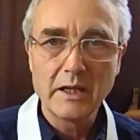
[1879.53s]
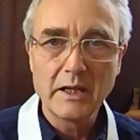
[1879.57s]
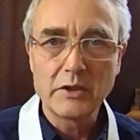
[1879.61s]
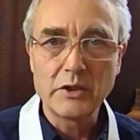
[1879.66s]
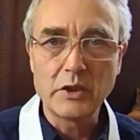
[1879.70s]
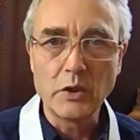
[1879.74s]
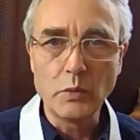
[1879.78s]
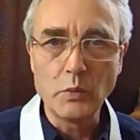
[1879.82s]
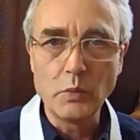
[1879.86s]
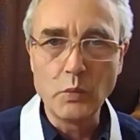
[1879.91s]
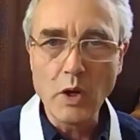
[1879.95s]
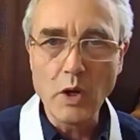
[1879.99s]

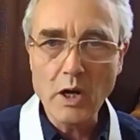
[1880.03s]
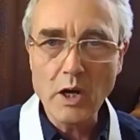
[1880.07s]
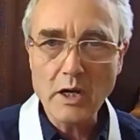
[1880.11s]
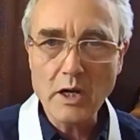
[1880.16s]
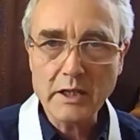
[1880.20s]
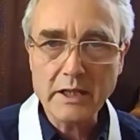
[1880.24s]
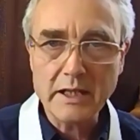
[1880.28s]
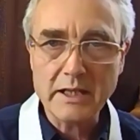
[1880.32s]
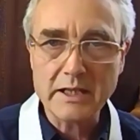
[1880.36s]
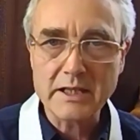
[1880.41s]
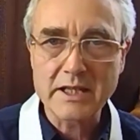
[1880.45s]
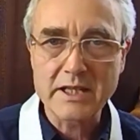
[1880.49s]
The
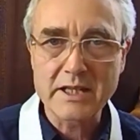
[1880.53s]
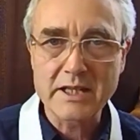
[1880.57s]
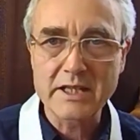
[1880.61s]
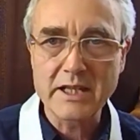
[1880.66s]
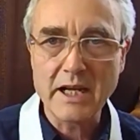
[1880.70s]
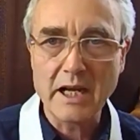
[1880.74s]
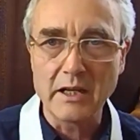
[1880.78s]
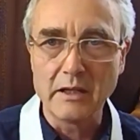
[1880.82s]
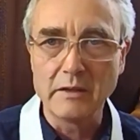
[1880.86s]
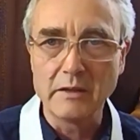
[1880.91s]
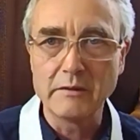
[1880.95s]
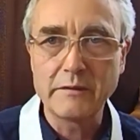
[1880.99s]
work
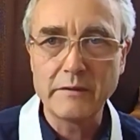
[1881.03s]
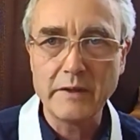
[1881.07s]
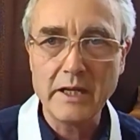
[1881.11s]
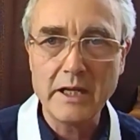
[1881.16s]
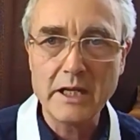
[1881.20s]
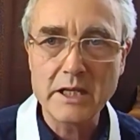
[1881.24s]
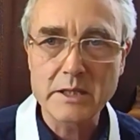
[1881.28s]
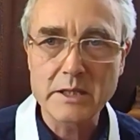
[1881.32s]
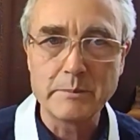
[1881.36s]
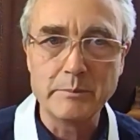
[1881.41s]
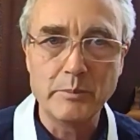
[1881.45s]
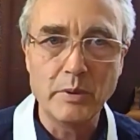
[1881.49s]
itself
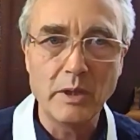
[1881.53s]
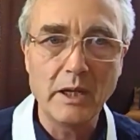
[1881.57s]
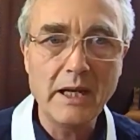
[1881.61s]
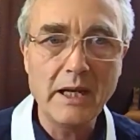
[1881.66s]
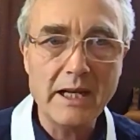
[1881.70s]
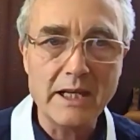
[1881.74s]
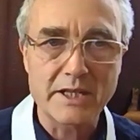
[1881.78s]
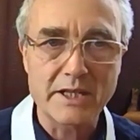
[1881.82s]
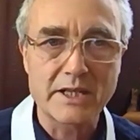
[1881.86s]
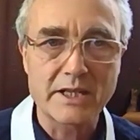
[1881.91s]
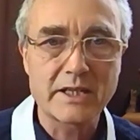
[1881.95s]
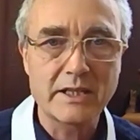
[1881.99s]
is
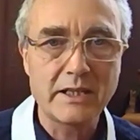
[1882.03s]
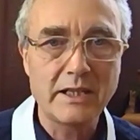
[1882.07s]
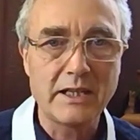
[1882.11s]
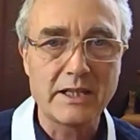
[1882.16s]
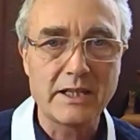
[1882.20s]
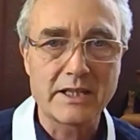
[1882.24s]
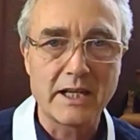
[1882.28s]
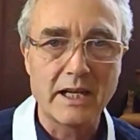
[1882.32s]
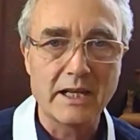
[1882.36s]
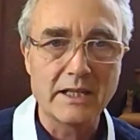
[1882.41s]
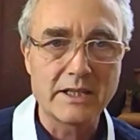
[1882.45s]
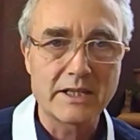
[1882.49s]
bliss, he
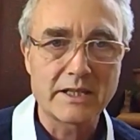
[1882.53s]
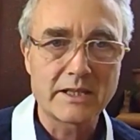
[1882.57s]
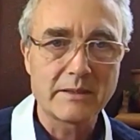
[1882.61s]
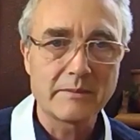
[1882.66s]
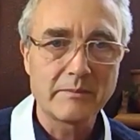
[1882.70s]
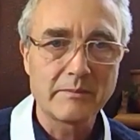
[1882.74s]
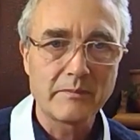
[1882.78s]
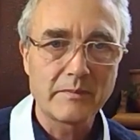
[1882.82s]
says.